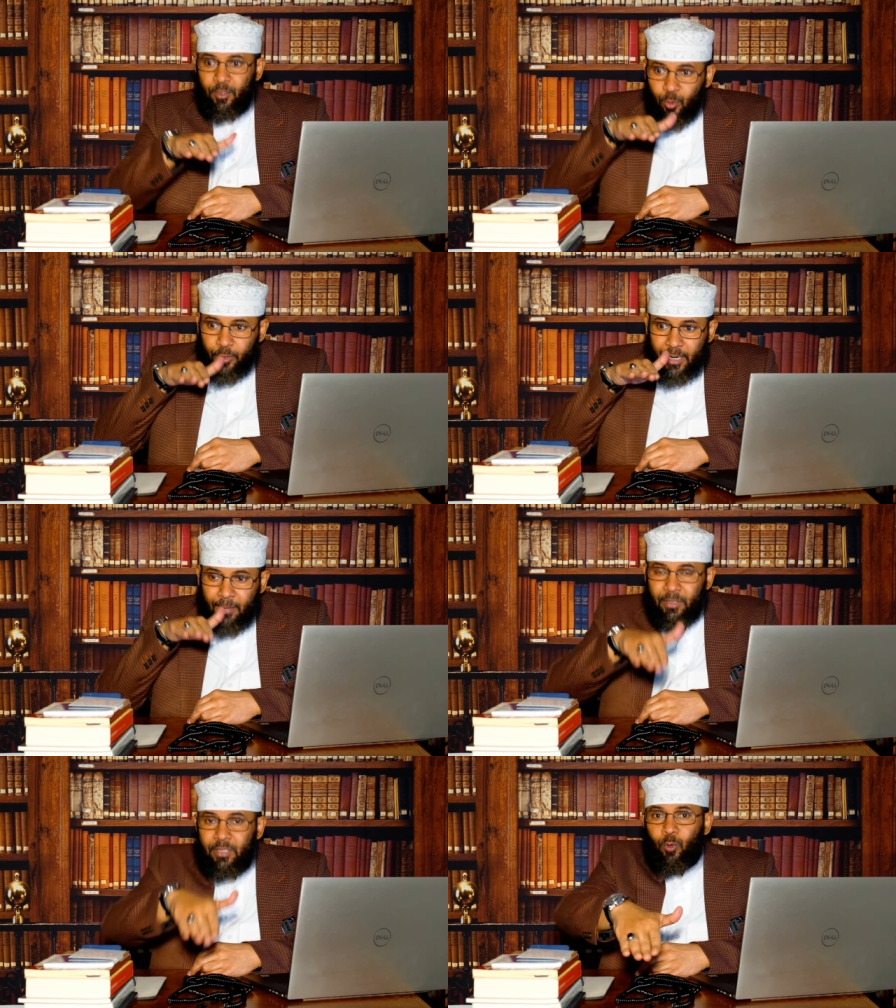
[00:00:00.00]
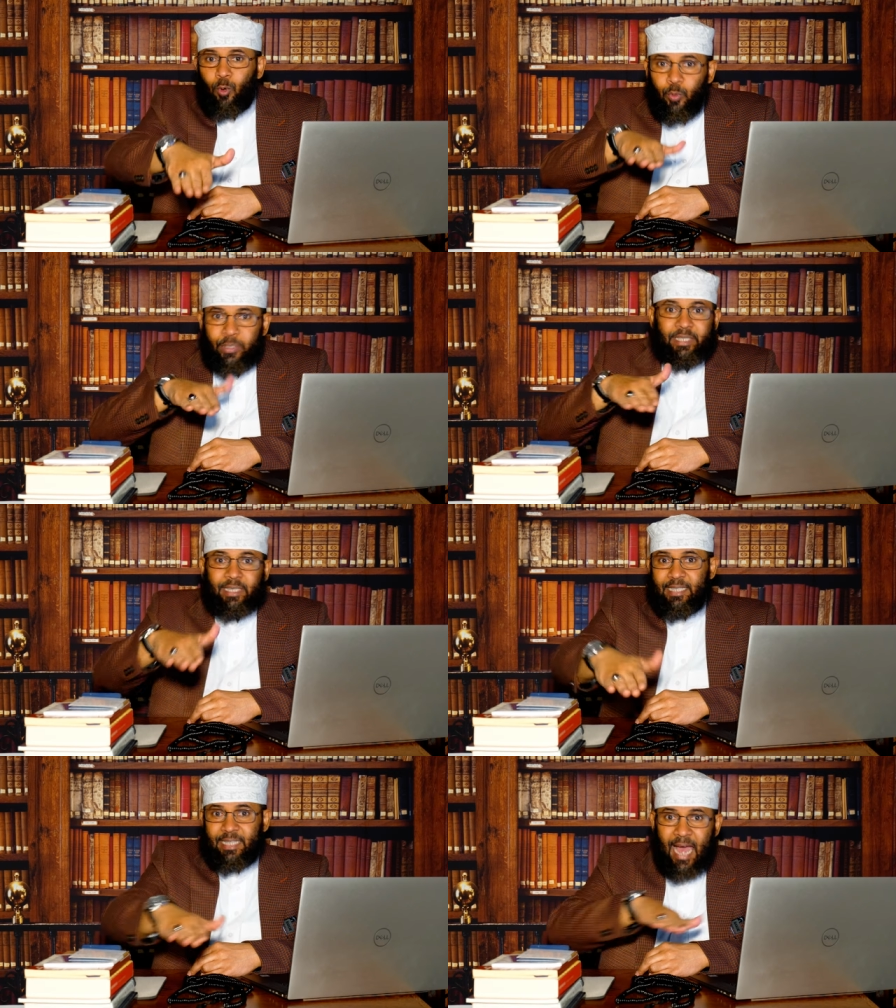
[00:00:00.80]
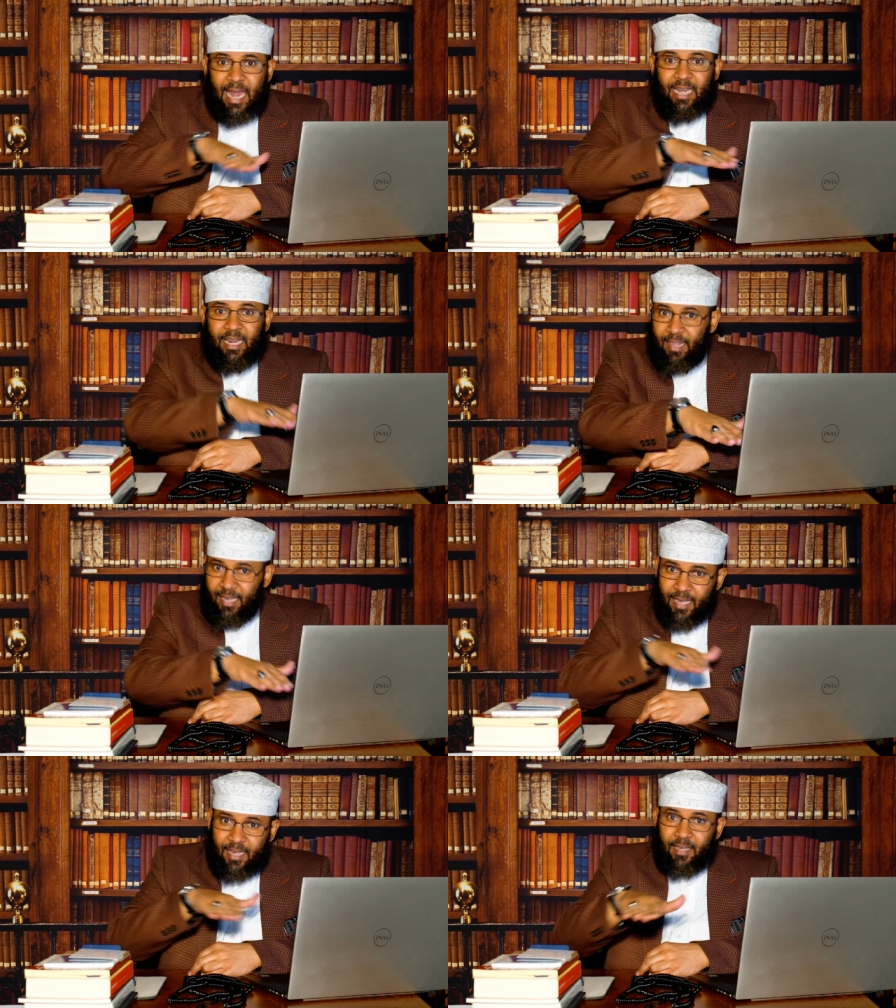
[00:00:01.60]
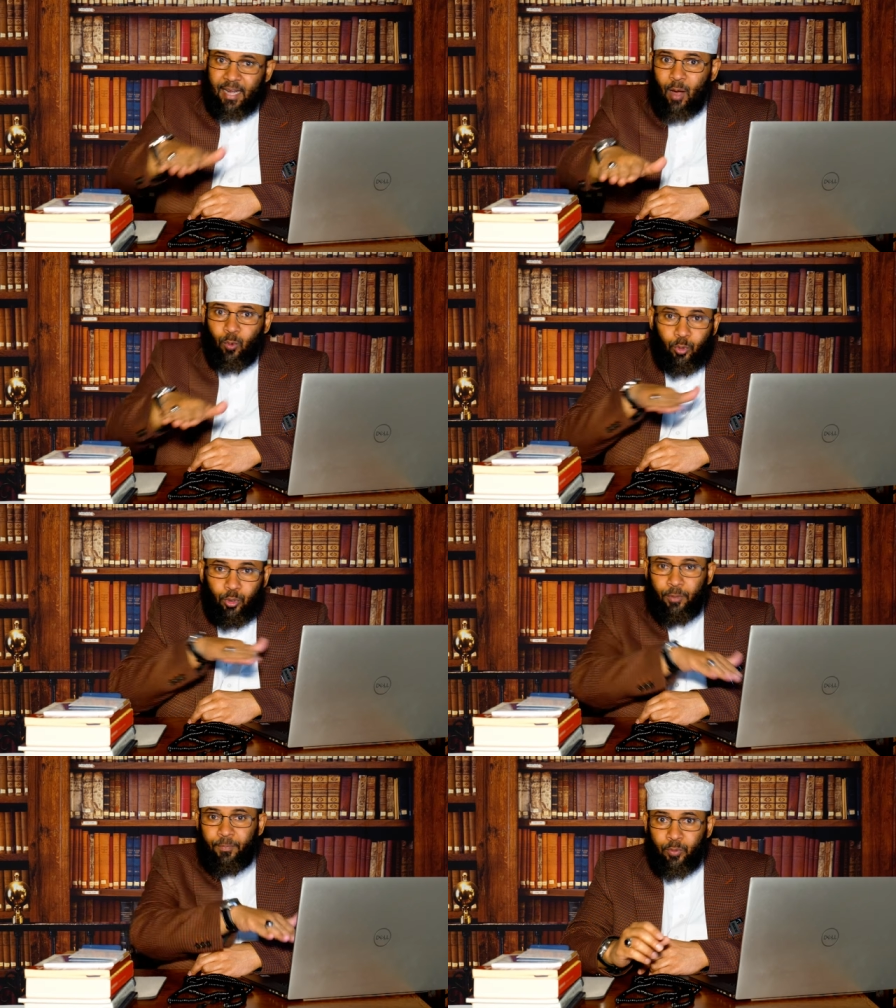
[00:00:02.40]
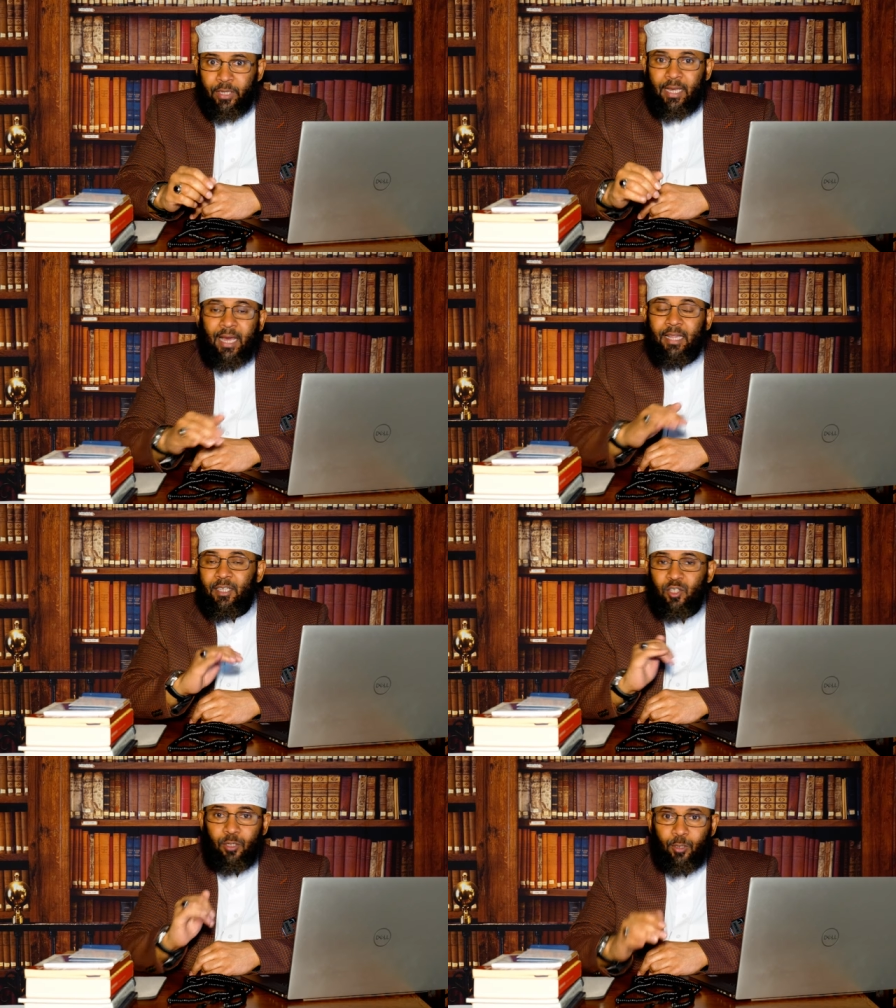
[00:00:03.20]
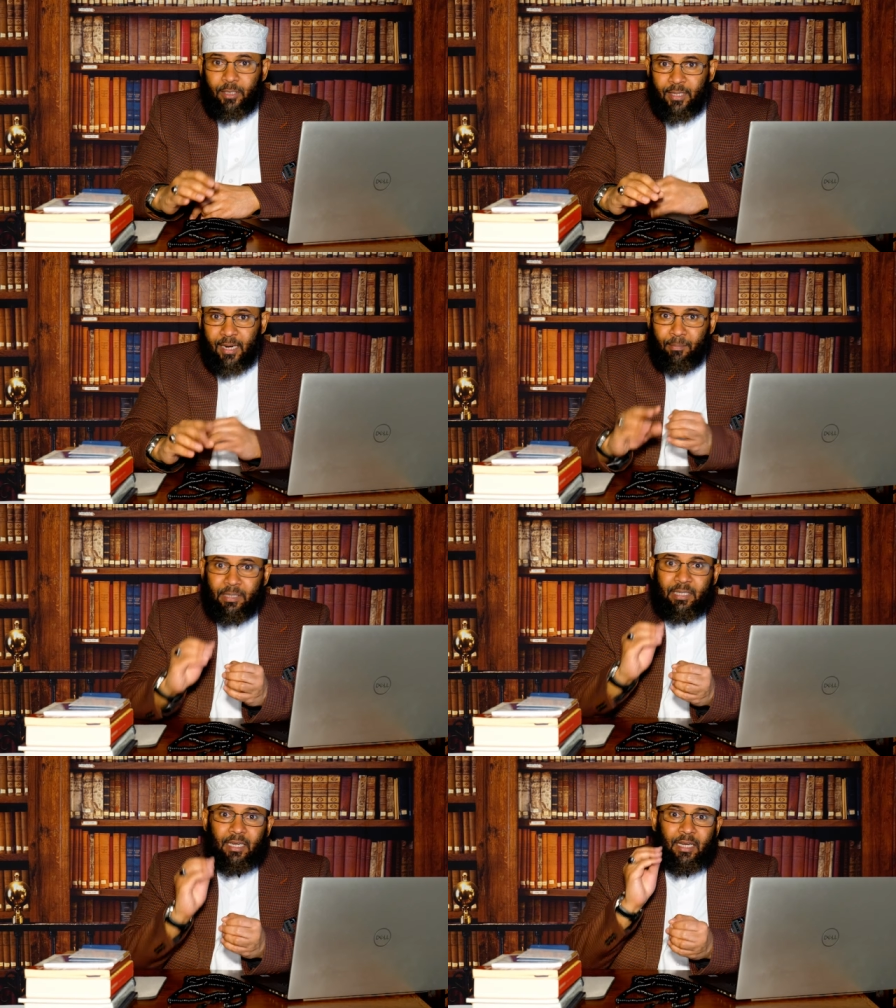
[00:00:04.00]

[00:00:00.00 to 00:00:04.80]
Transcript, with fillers: So the rabbit always is under the ground. They either slaughter the rabbit